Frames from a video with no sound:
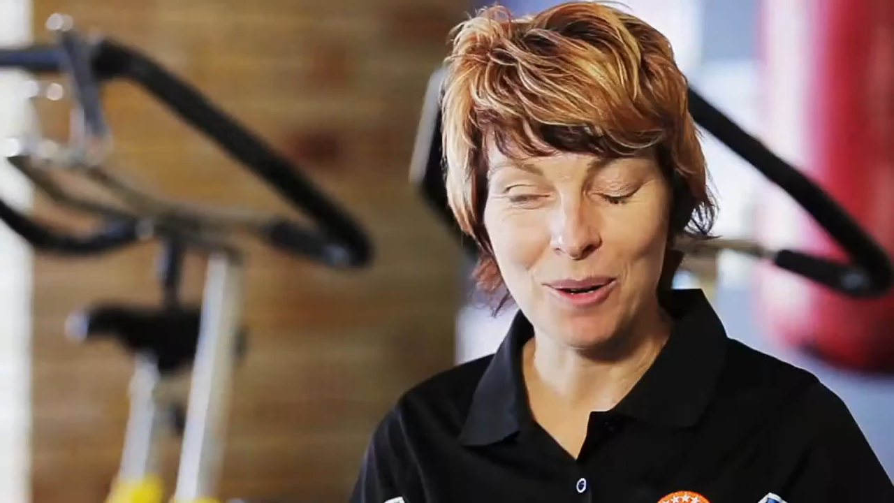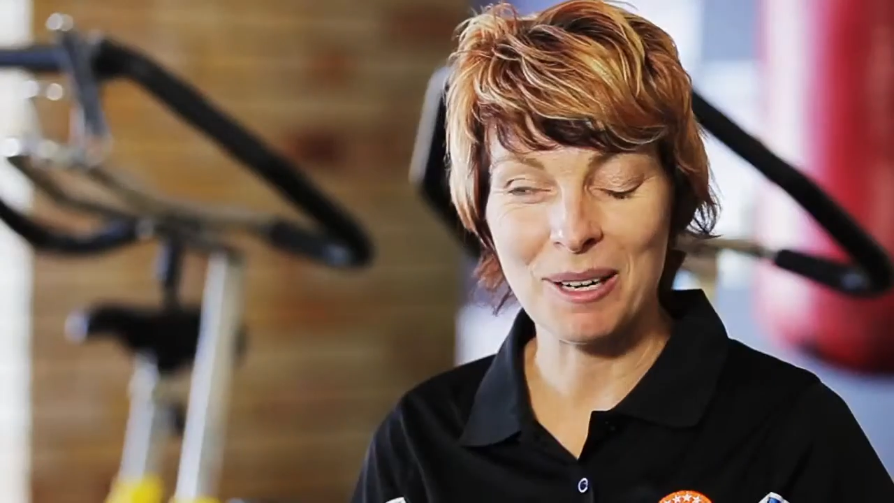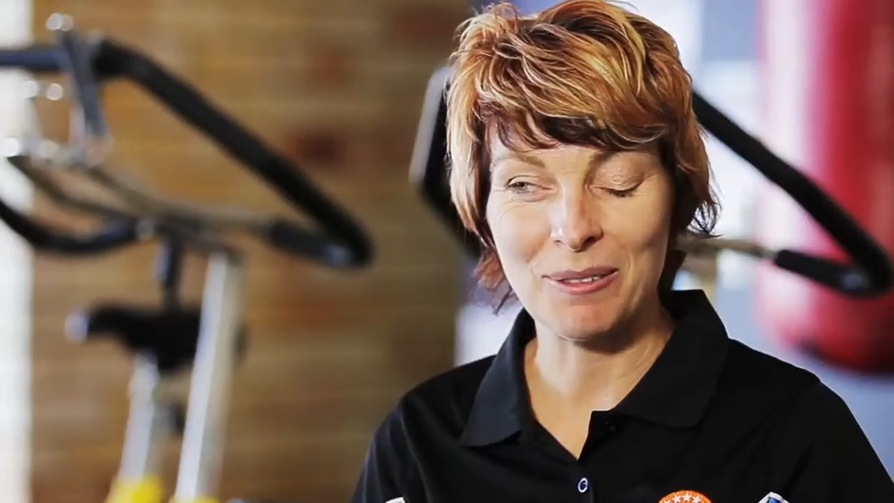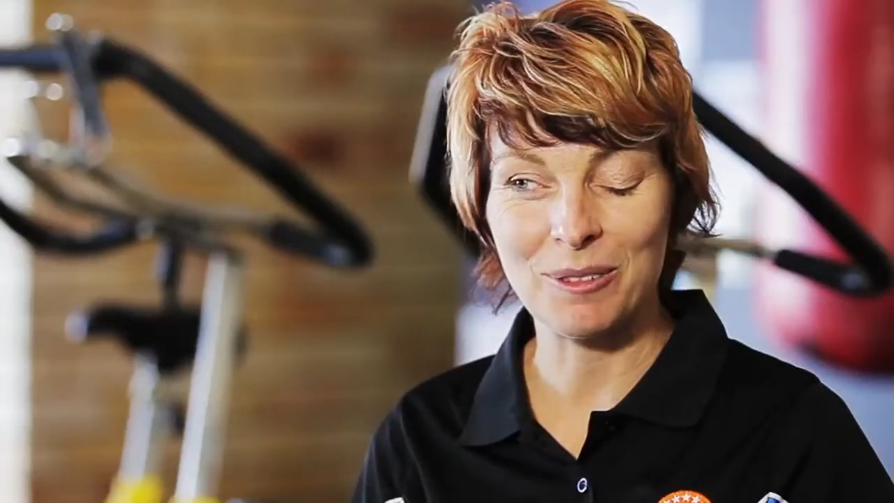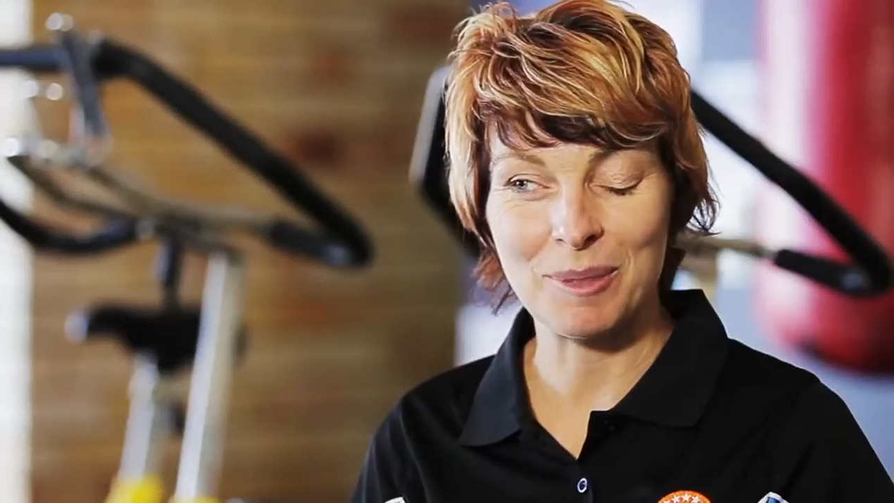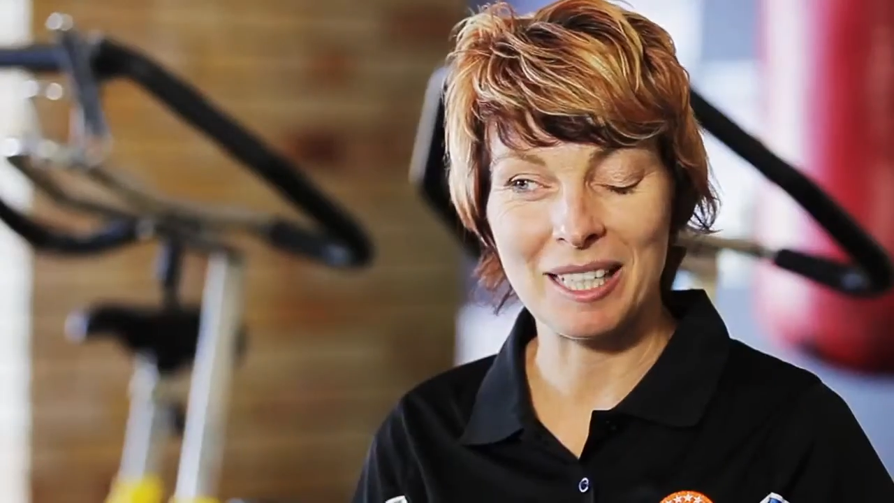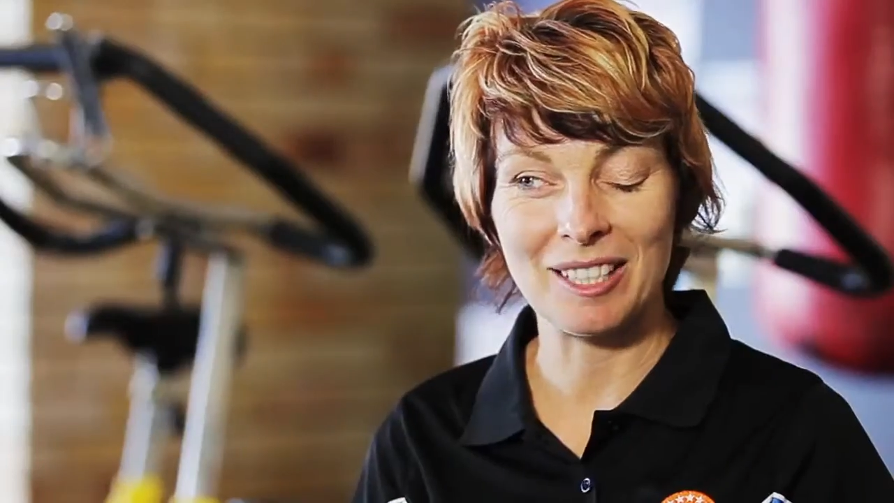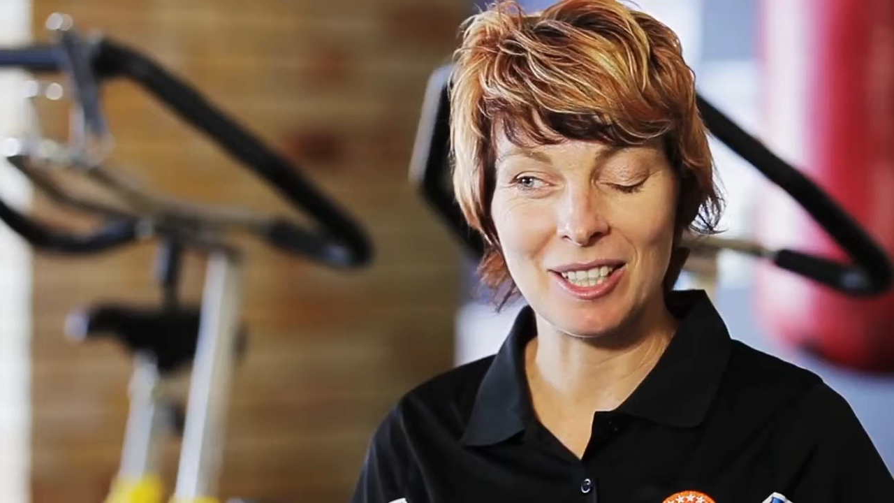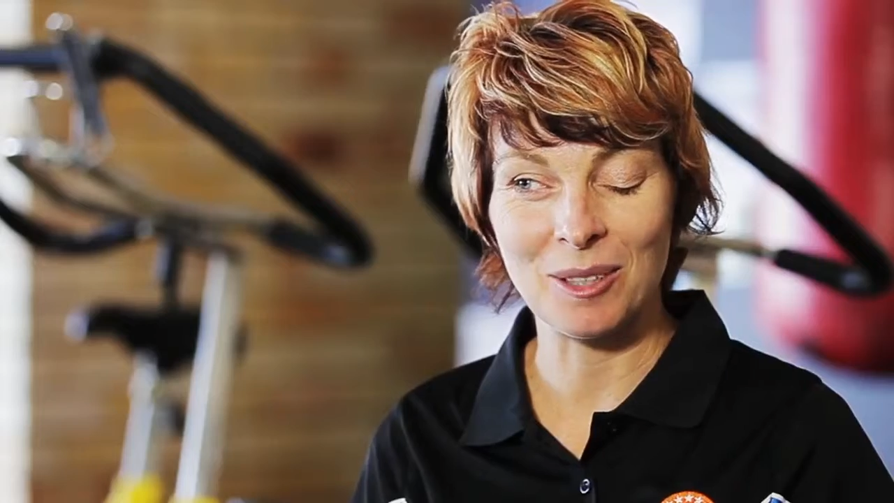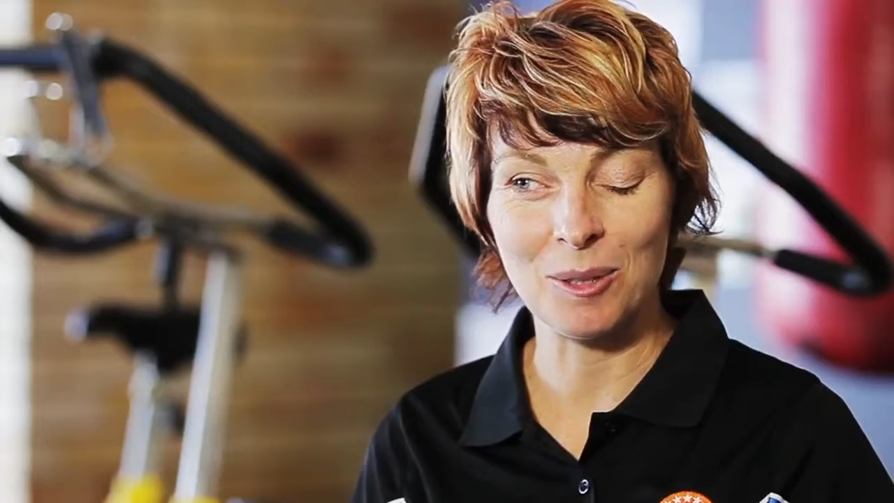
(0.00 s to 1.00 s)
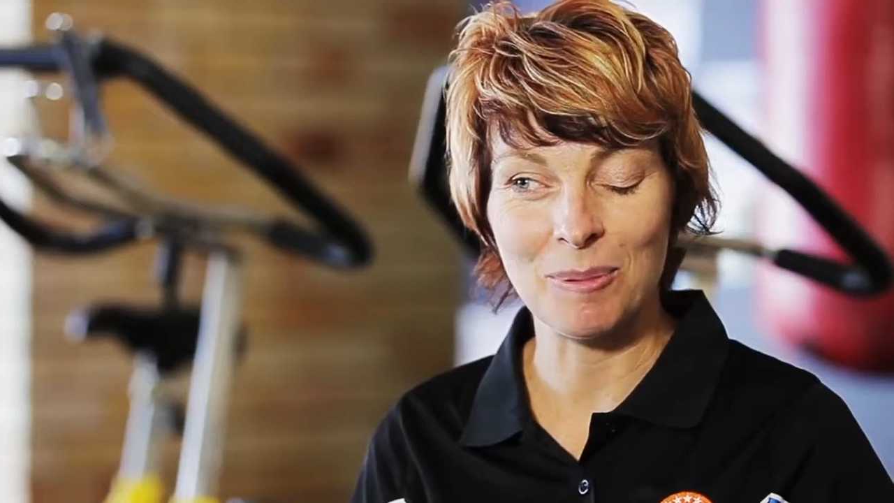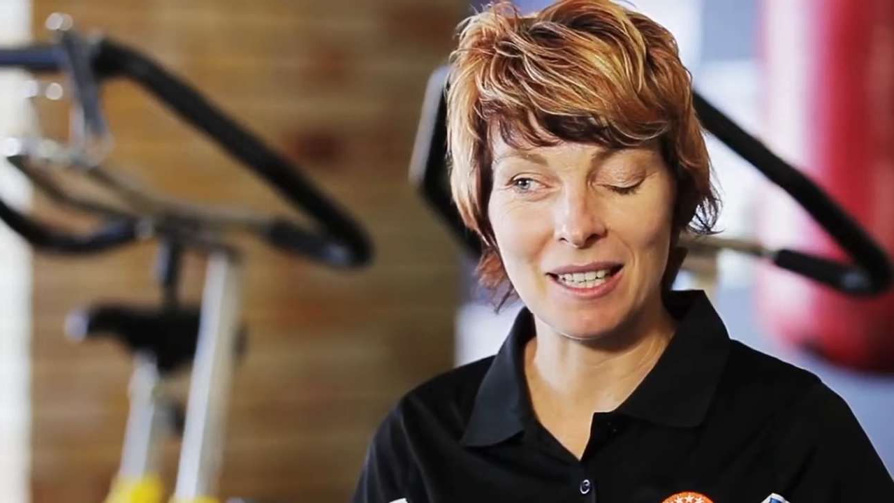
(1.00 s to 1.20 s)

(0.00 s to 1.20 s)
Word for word: I went from teaching group